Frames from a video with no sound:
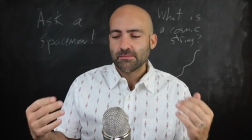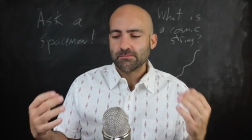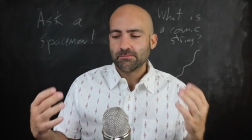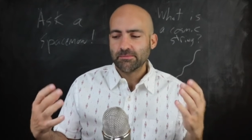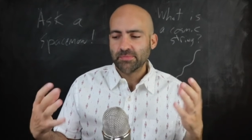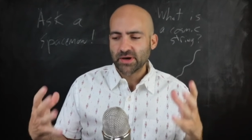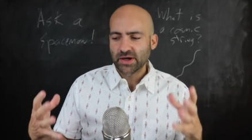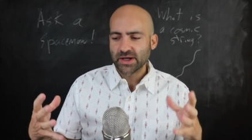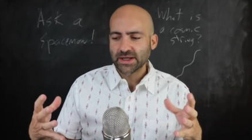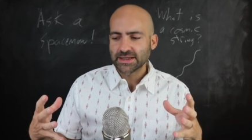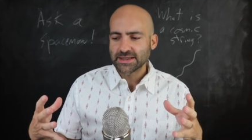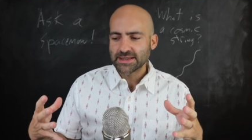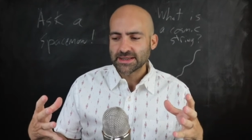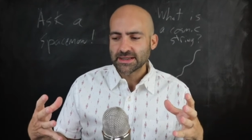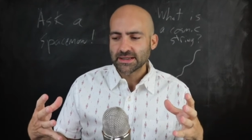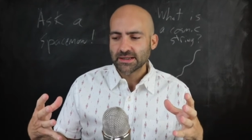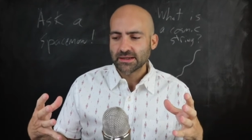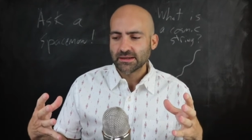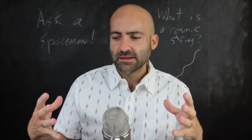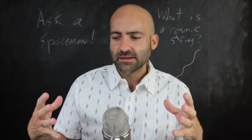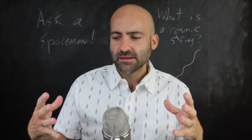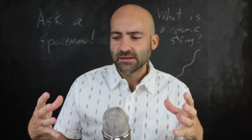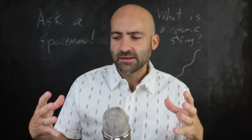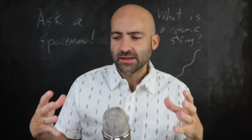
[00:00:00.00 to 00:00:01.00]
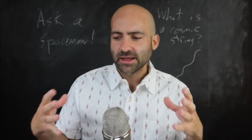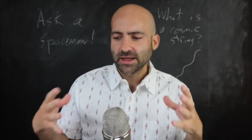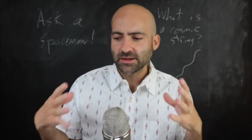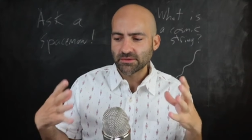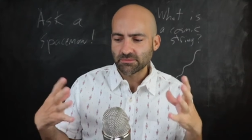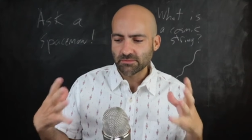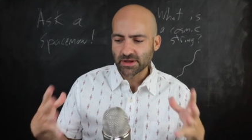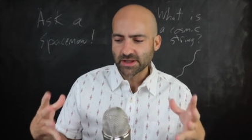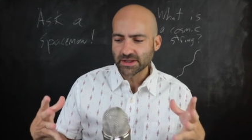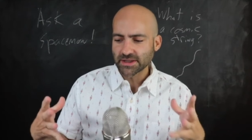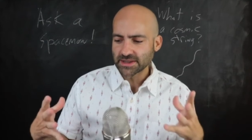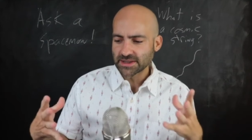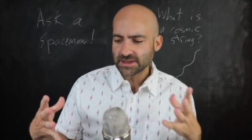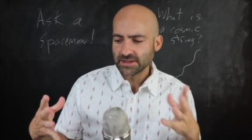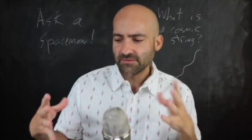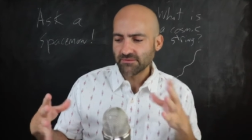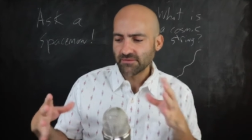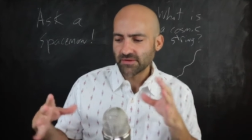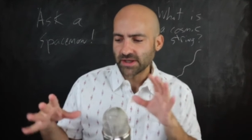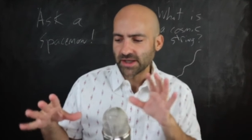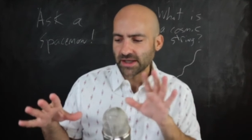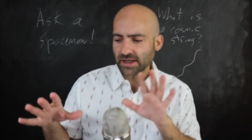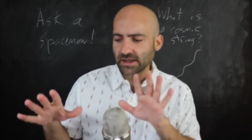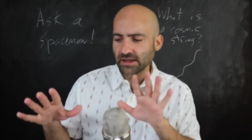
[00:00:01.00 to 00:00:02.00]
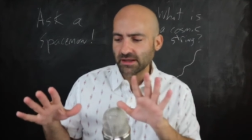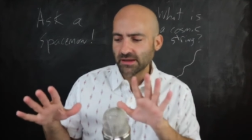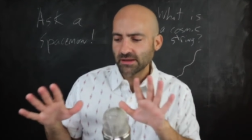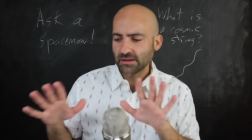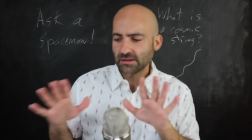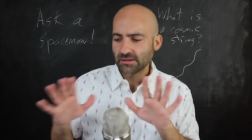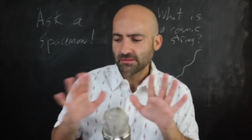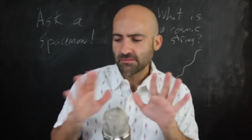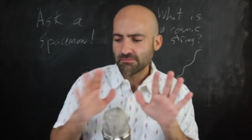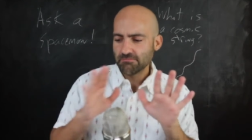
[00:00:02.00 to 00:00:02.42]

But in relativity,